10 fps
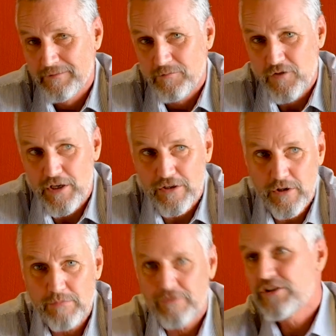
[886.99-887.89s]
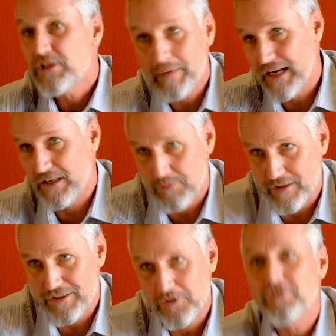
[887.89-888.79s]
So in terms of risk
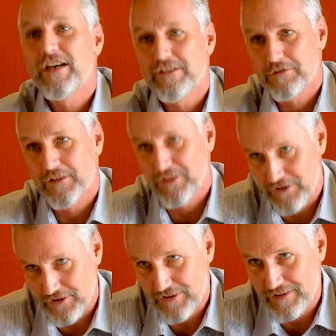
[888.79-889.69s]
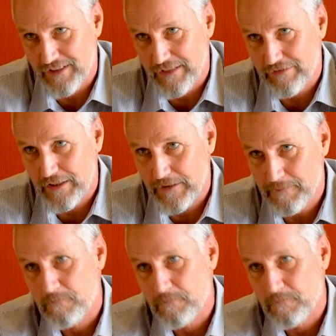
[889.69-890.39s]
management, it also has advantages in Africa,